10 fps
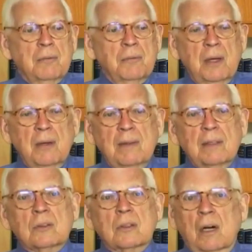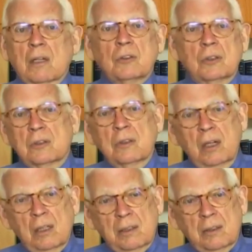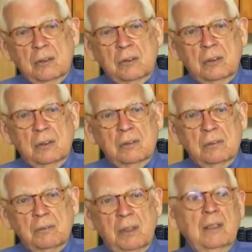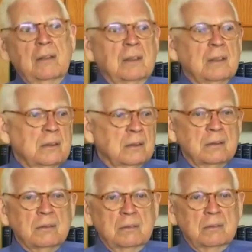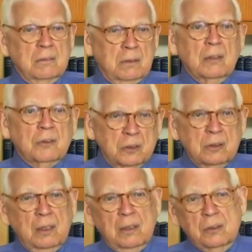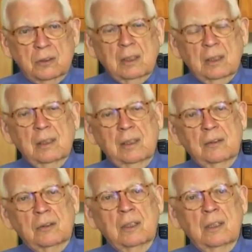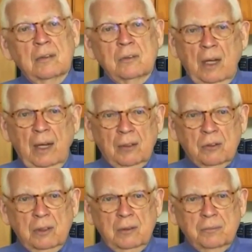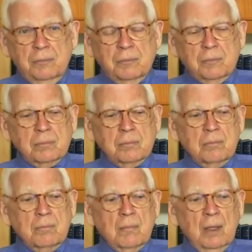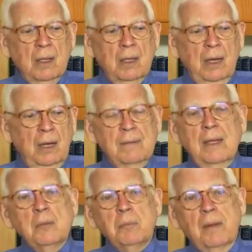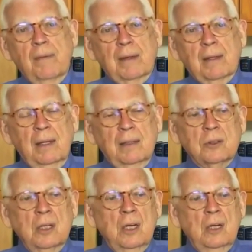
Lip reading: Faith is conscious knowledge. Faith is conscious knowledge that leads to action. And that being the case,